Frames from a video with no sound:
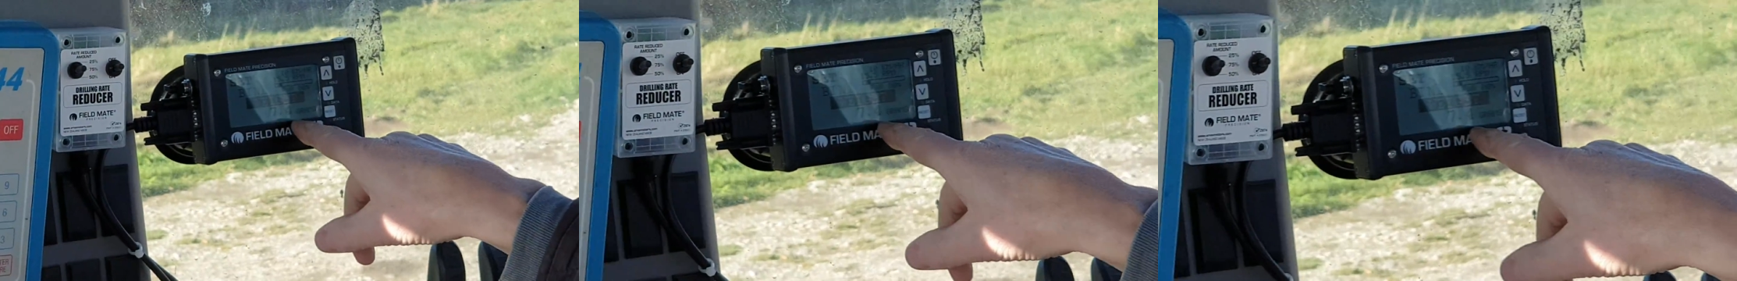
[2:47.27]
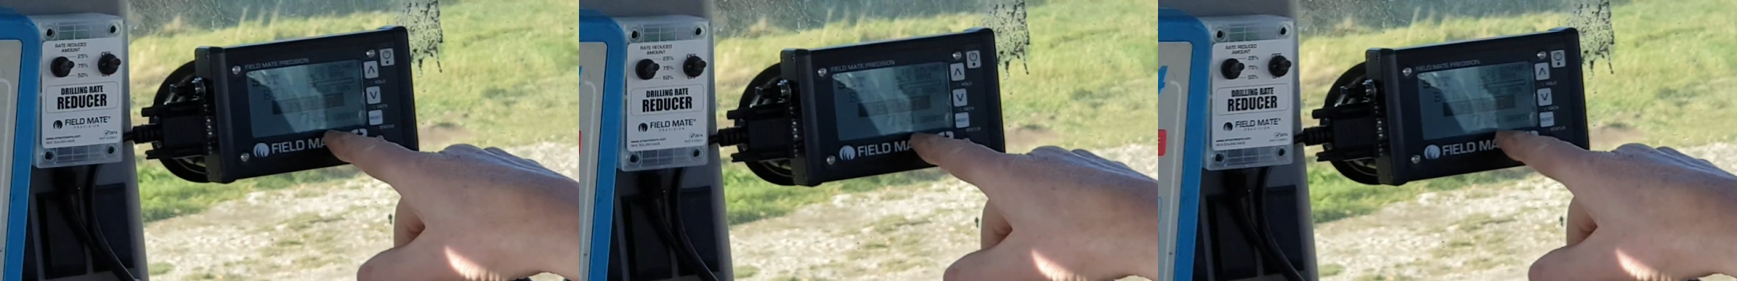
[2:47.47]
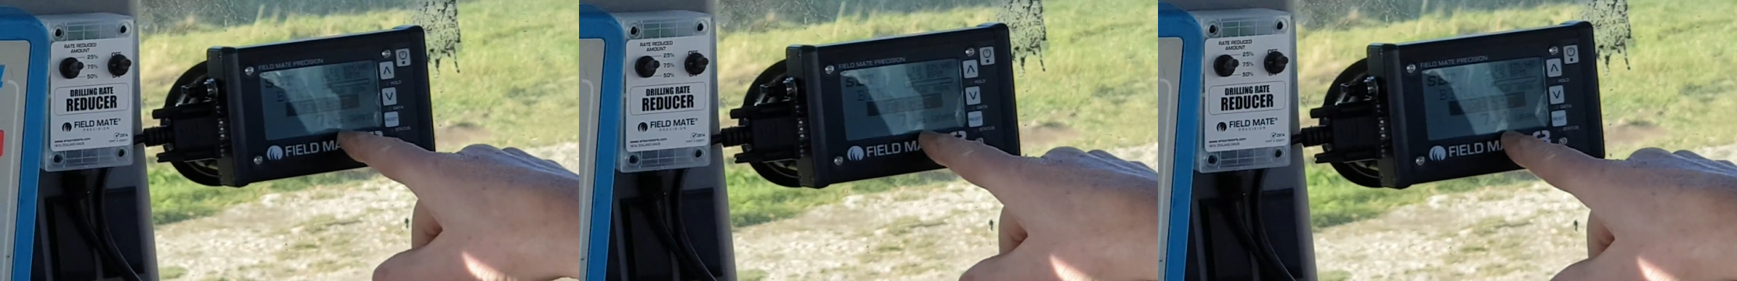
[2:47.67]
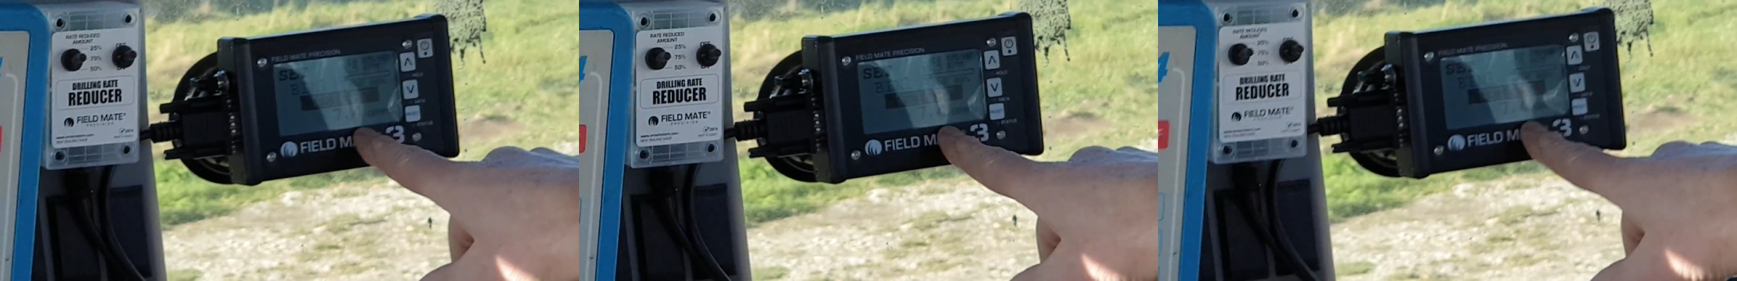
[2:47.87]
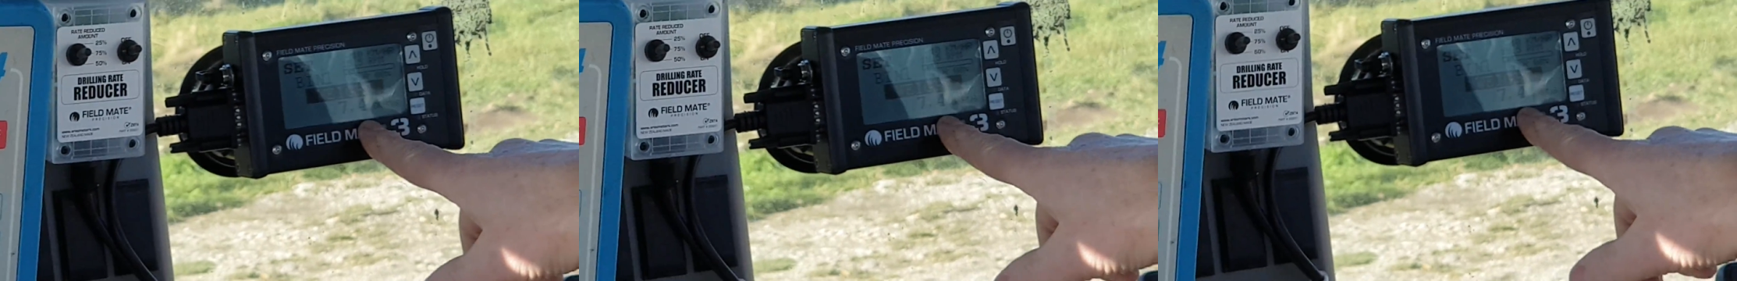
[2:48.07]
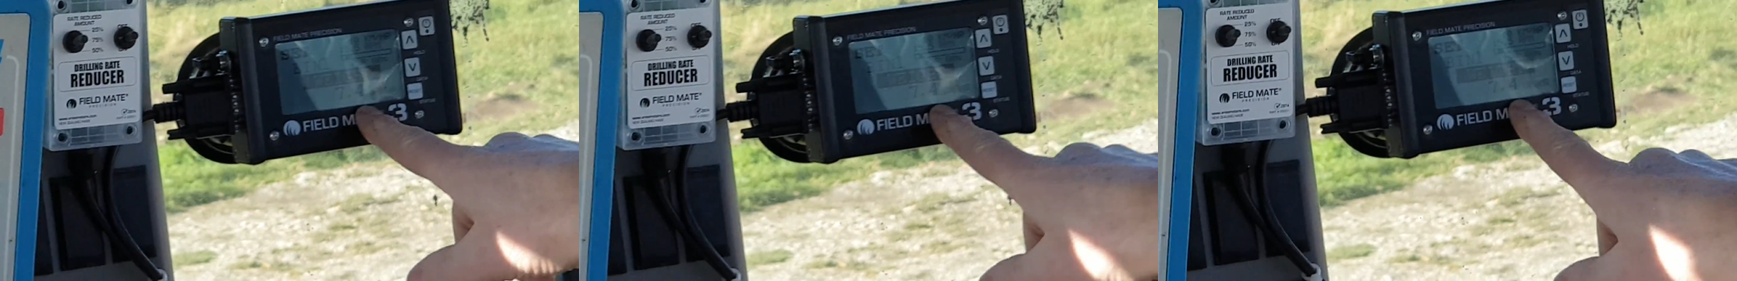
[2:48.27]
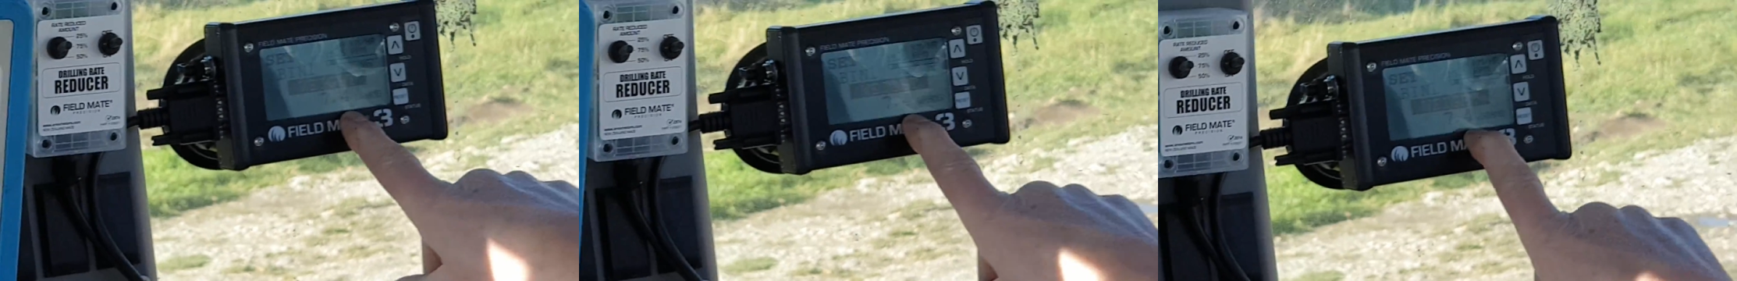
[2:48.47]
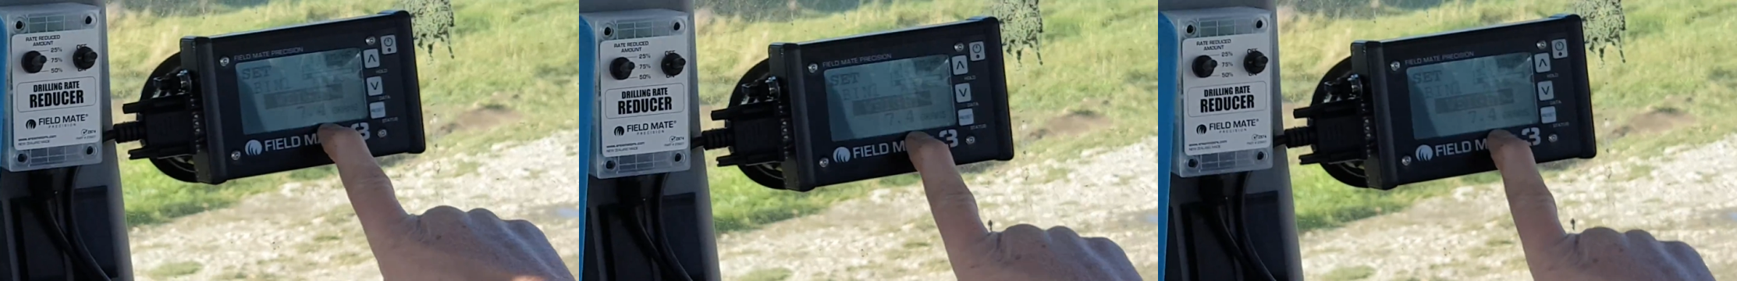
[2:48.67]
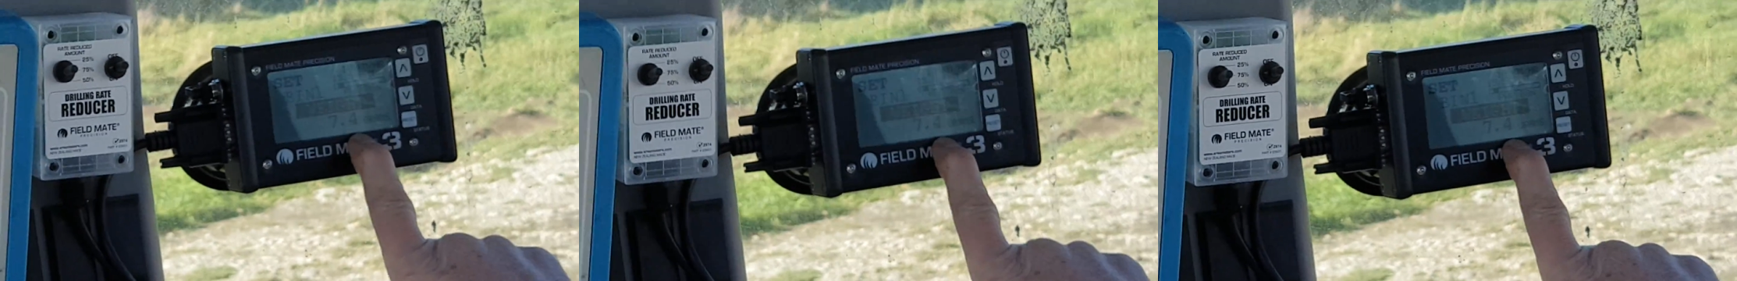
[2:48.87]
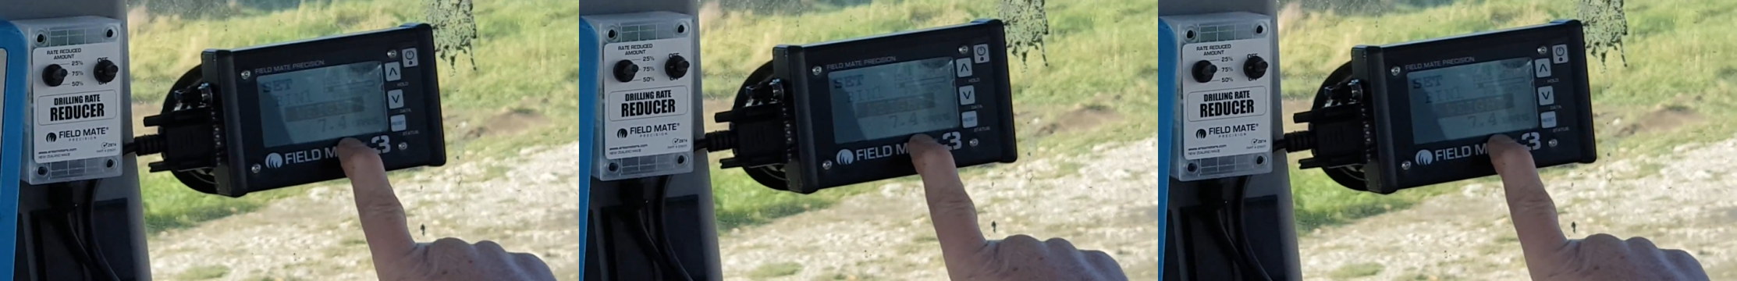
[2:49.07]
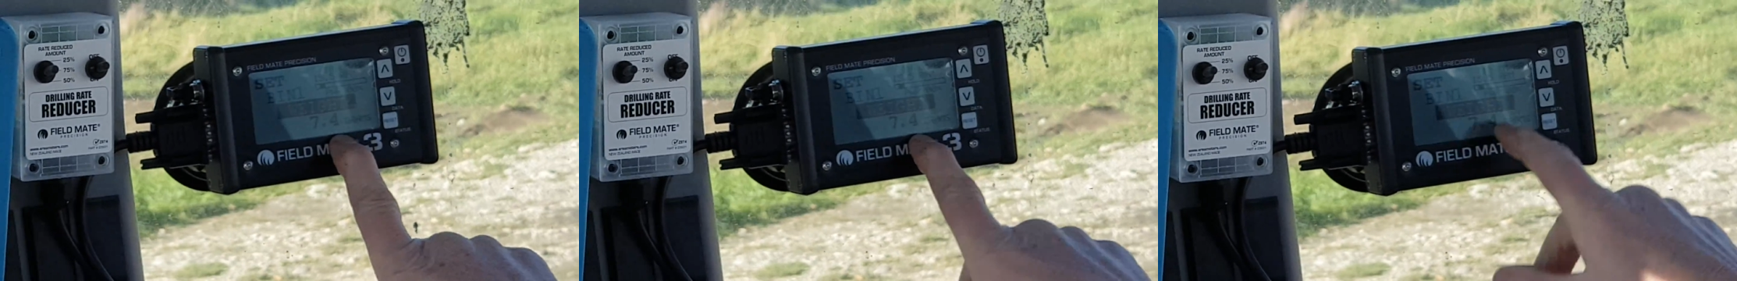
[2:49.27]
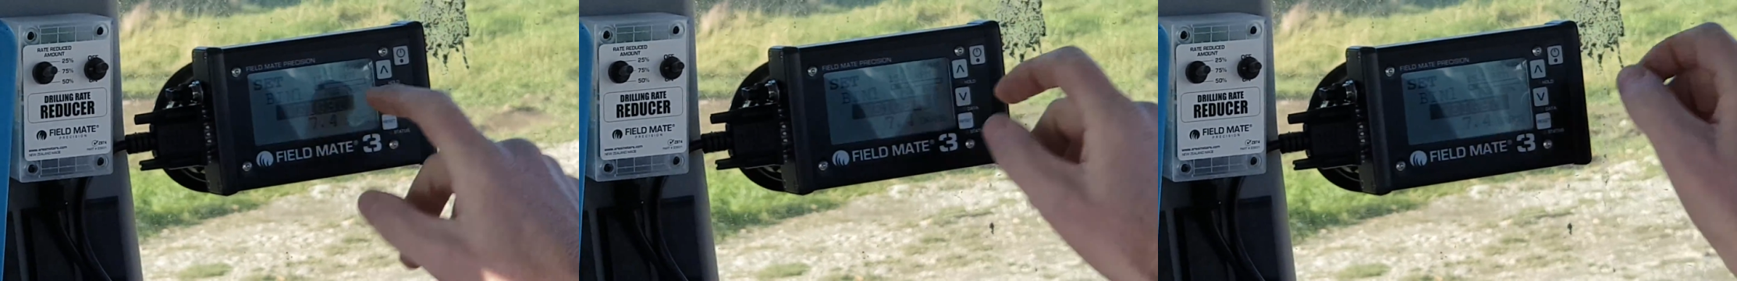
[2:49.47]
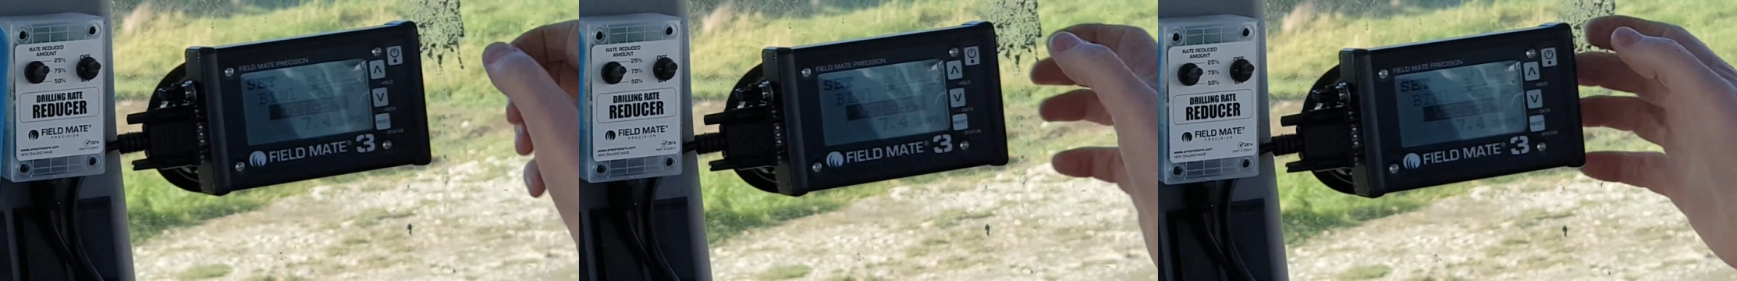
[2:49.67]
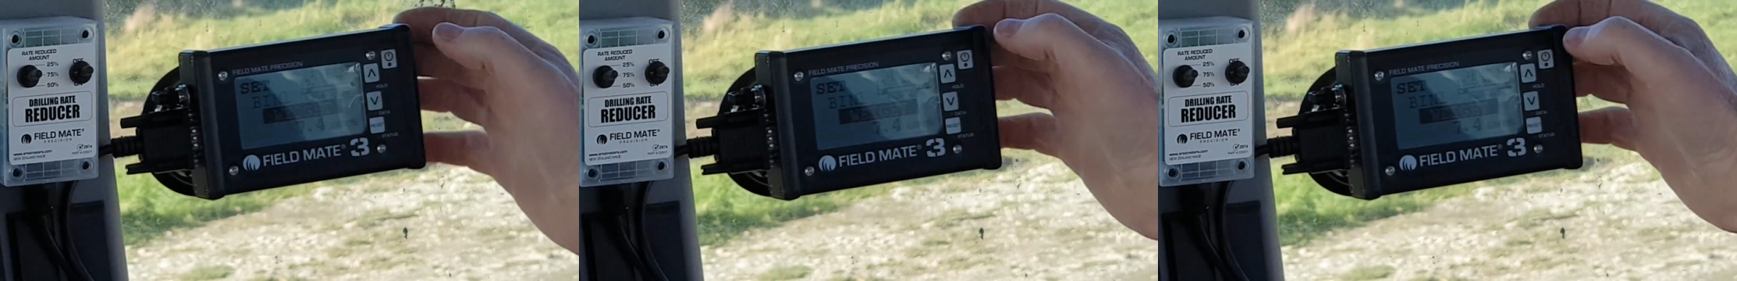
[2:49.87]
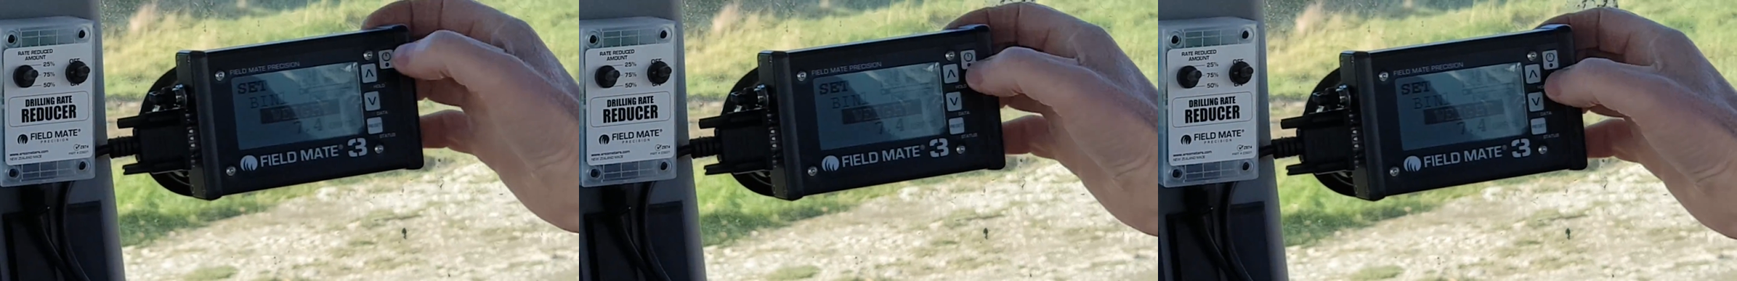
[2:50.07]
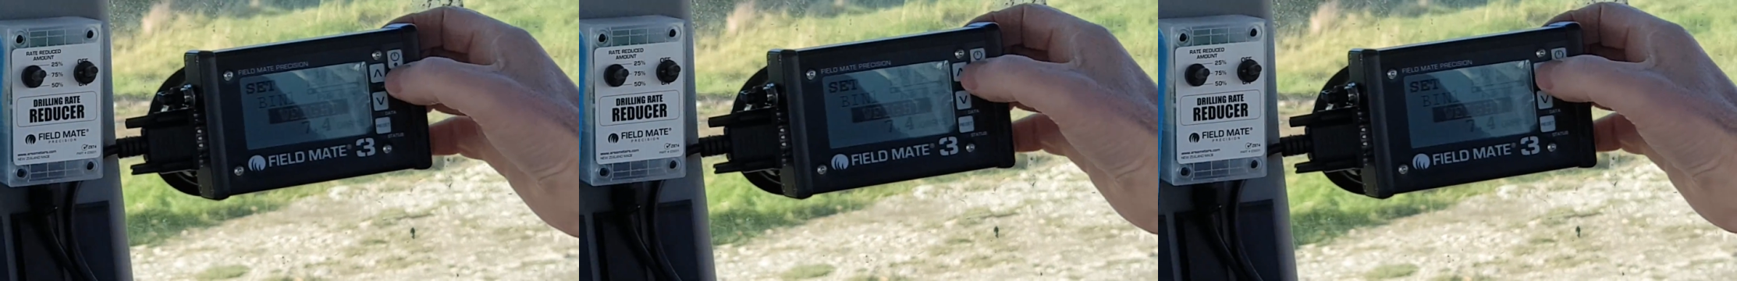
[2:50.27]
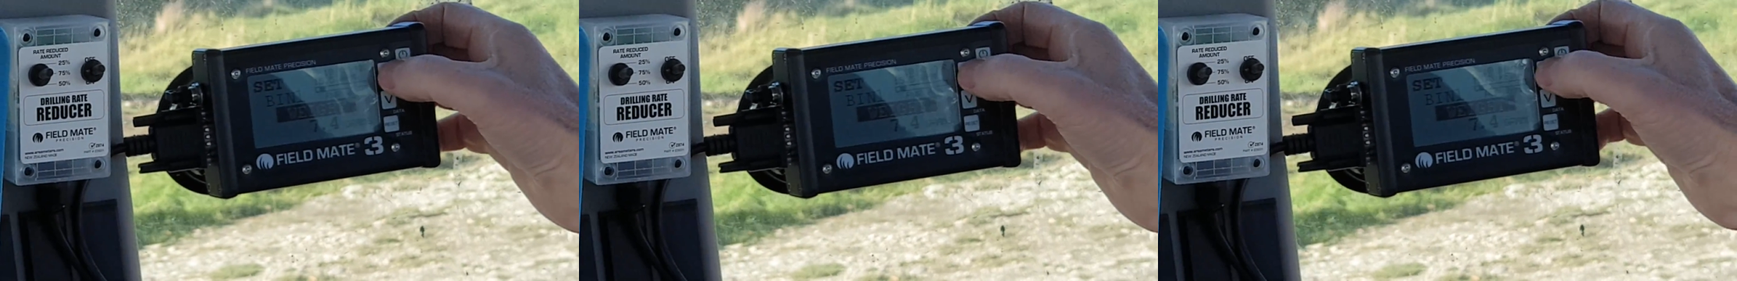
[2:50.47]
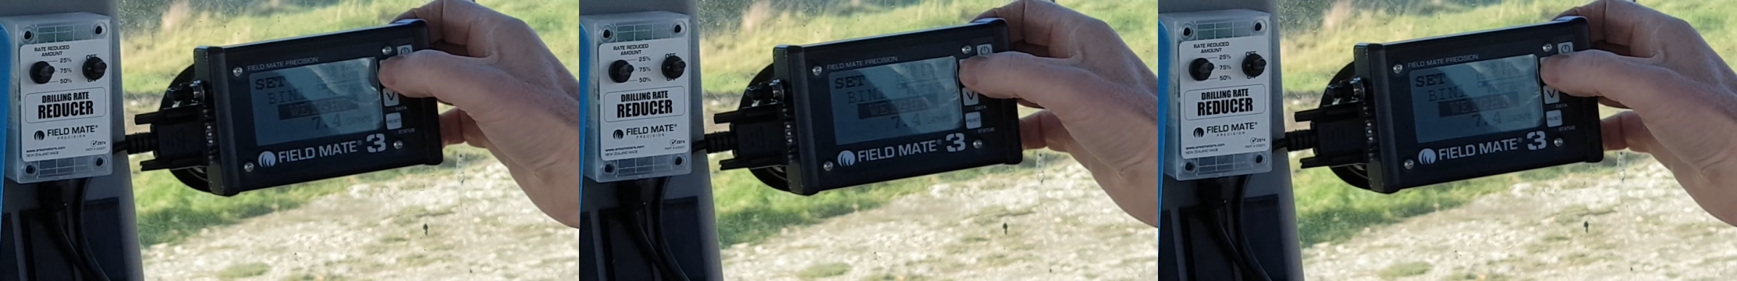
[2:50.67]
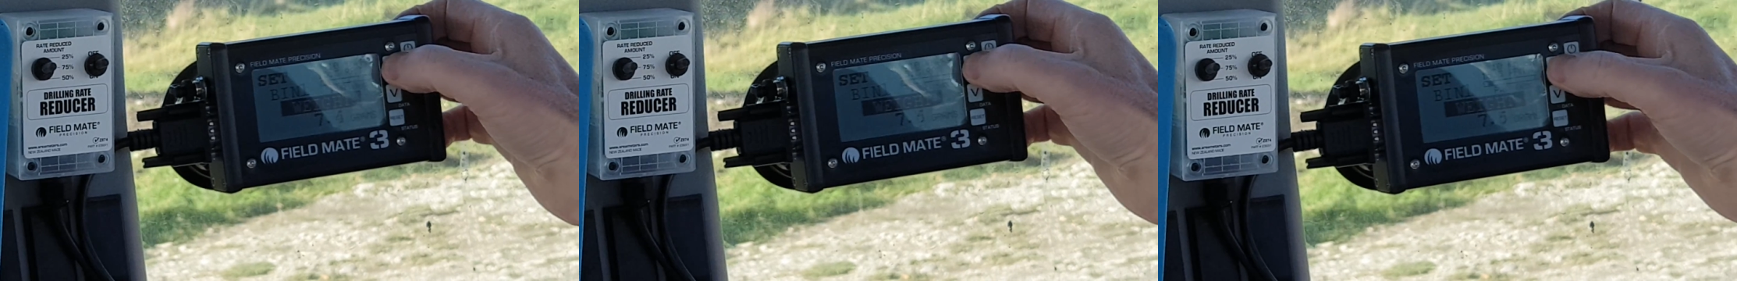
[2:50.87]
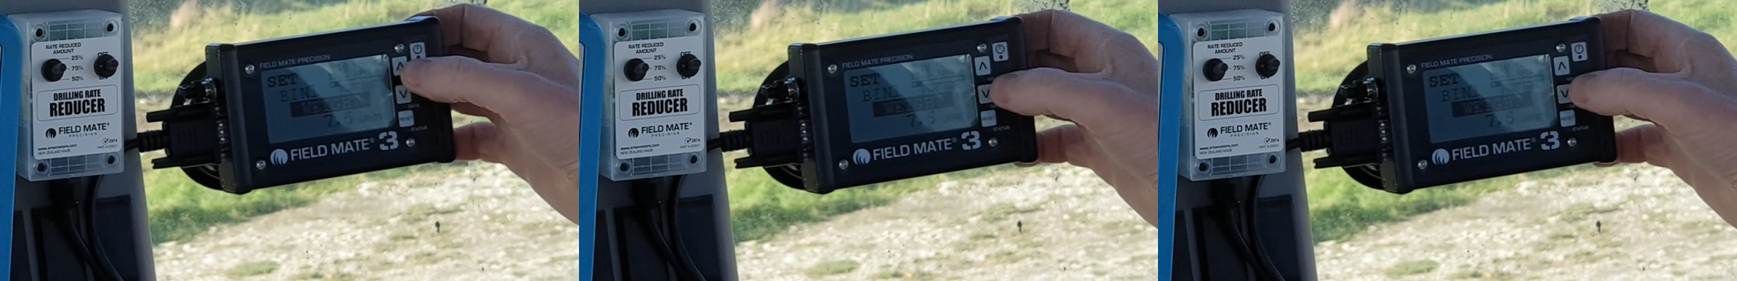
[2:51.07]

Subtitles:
No face is visible, so there are no lips to read.